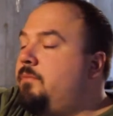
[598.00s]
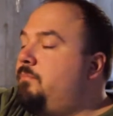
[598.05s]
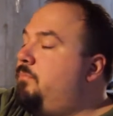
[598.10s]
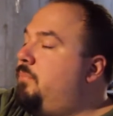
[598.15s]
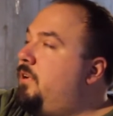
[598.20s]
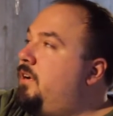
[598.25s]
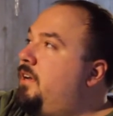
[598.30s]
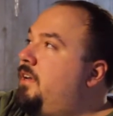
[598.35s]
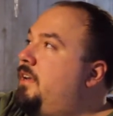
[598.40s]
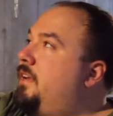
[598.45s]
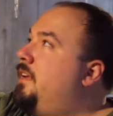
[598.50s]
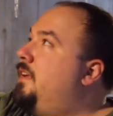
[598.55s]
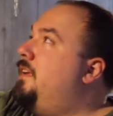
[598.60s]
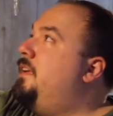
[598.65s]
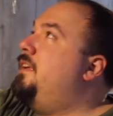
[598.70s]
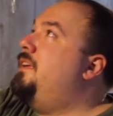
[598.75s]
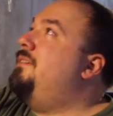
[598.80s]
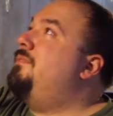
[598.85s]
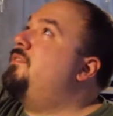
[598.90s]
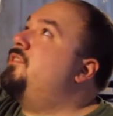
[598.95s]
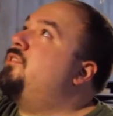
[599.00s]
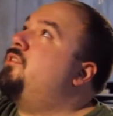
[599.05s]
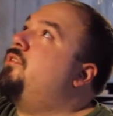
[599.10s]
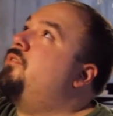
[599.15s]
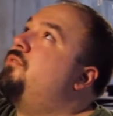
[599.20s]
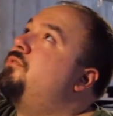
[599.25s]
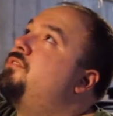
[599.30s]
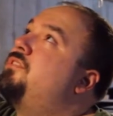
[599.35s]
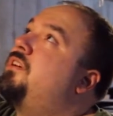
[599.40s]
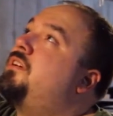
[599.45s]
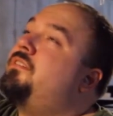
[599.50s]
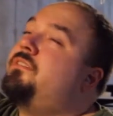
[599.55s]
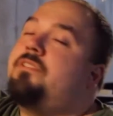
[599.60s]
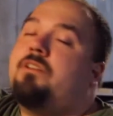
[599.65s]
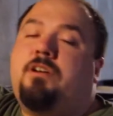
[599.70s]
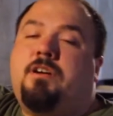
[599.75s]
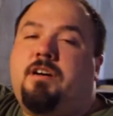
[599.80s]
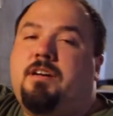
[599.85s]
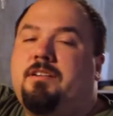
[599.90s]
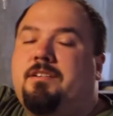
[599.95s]
but even those I
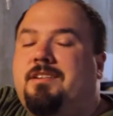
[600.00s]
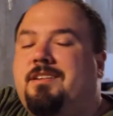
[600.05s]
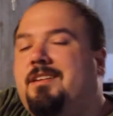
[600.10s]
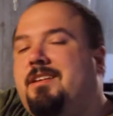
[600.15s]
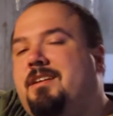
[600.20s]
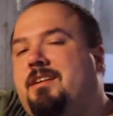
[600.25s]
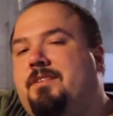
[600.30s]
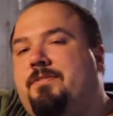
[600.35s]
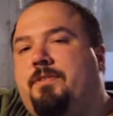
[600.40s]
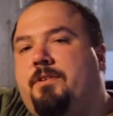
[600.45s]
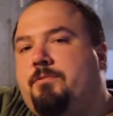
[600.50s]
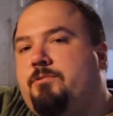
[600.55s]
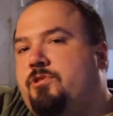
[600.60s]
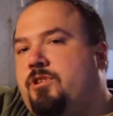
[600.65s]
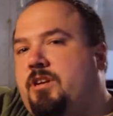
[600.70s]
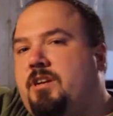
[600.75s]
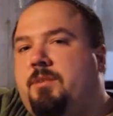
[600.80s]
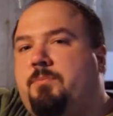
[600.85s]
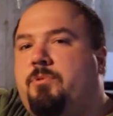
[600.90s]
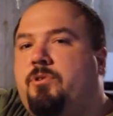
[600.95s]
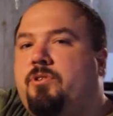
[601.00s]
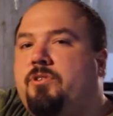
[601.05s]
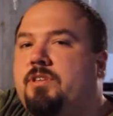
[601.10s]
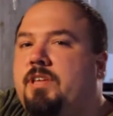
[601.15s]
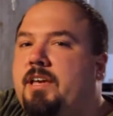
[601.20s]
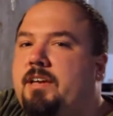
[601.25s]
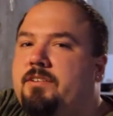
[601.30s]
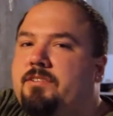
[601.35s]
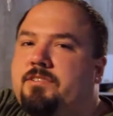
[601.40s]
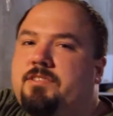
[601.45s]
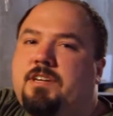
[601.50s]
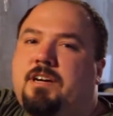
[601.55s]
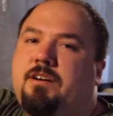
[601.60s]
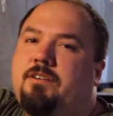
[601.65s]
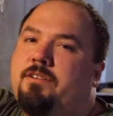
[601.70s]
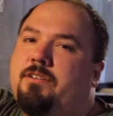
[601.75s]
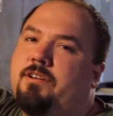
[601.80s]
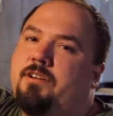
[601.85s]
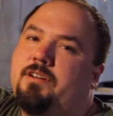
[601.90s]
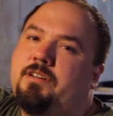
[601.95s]
thought, if I'm trying to pull nails
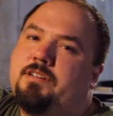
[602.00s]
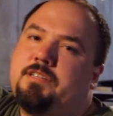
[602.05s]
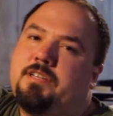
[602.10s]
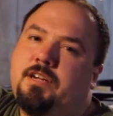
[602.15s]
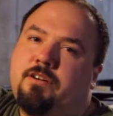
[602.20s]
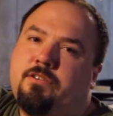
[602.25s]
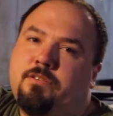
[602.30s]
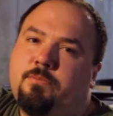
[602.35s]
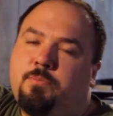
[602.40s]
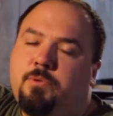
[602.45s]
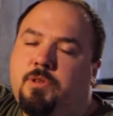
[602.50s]
out, I'm going to tear the